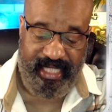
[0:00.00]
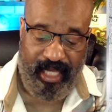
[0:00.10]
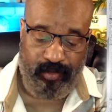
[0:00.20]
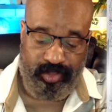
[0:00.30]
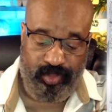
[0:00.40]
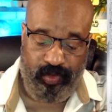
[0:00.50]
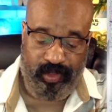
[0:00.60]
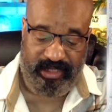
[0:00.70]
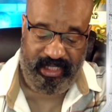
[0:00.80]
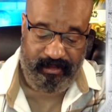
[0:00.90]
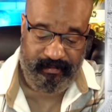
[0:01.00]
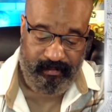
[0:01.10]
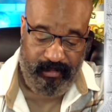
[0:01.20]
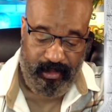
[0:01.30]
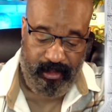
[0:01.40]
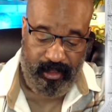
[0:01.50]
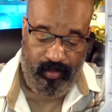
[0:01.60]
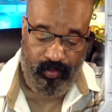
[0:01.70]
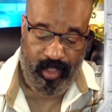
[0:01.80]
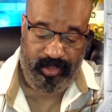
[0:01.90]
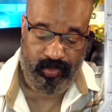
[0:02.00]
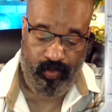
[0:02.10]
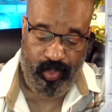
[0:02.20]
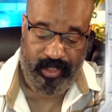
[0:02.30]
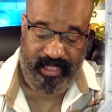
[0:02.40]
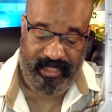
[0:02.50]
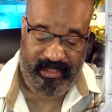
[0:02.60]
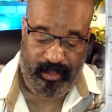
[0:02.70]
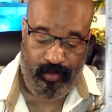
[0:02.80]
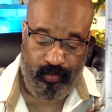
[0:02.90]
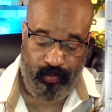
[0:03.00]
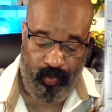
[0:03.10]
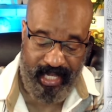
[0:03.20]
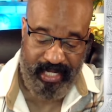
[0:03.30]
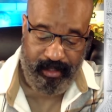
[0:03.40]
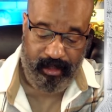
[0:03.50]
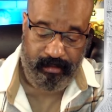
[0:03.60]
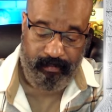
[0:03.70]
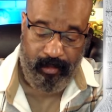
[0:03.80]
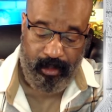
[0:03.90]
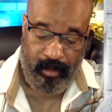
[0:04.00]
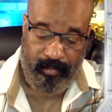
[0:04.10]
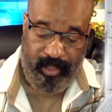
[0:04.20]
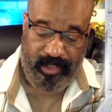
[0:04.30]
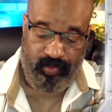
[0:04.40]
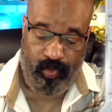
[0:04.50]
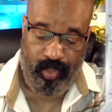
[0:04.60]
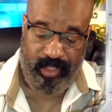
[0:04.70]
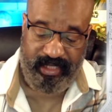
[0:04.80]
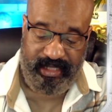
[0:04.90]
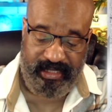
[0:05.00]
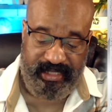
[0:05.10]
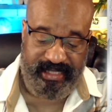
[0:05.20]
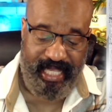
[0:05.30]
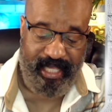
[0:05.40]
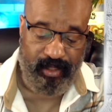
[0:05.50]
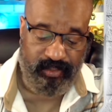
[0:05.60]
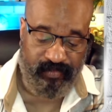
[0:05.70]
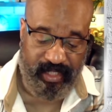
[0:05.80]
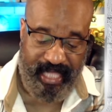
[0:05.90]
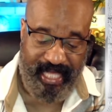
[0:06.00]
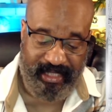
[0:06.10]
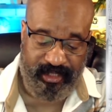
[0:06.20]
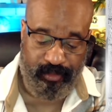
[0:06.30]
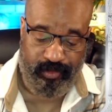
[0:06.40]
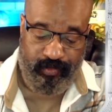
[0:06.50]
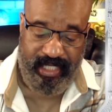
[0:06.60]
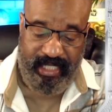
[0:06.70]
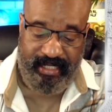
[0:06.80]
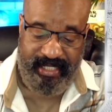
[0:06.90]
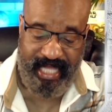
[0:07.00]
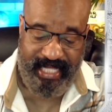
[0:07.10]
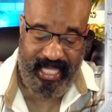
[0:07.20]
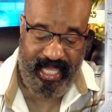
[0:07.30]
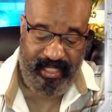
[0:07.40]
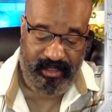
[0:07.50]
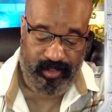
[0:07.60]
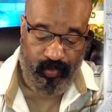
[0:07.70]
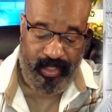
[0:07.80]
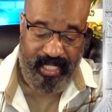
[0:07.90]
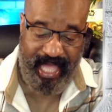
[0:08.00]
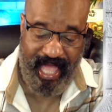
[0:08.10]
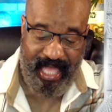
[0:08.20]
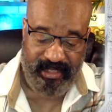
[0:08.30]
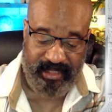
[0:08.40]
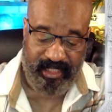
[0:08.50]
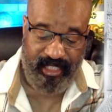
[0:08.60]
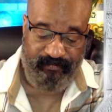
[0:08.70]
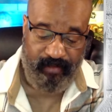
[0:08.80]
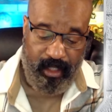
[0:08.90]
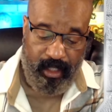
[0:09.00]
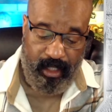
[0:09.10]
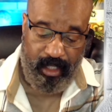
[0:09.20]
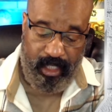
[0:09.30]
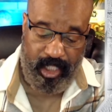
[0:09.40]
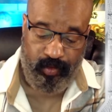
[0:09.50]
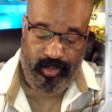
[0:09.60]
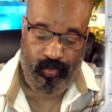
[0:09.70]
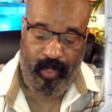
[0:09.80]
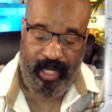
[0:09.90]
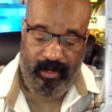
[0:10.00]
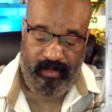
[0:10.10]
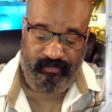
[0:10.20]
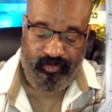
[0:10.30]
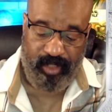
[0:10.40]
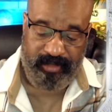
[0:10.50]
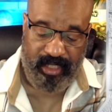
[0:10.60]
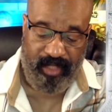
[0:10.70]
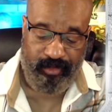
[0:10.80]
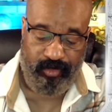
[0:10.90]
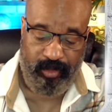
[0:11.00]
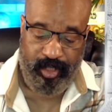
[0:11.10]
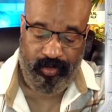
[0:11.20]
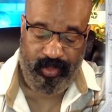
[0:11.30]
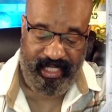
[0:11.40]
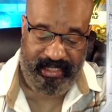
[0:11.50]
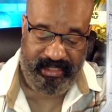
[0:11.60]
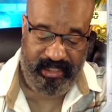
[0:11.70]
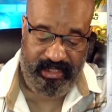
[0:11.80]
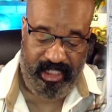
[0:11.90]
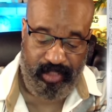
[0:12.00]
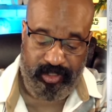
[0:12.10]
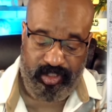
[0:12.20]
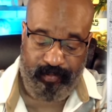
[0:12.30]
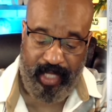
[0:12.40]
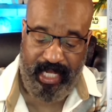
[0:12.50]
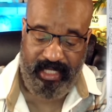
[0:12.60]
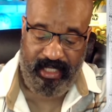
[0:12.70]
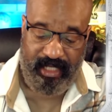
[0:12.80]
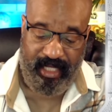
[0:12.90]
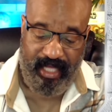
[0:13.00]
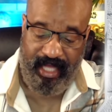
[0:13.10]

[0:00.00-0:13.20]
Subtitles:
outdoorsy. He once worked as a waiter, but has worked in sales for the last three decades. When asked if he was aware of Trump's other criminal cases, he responded,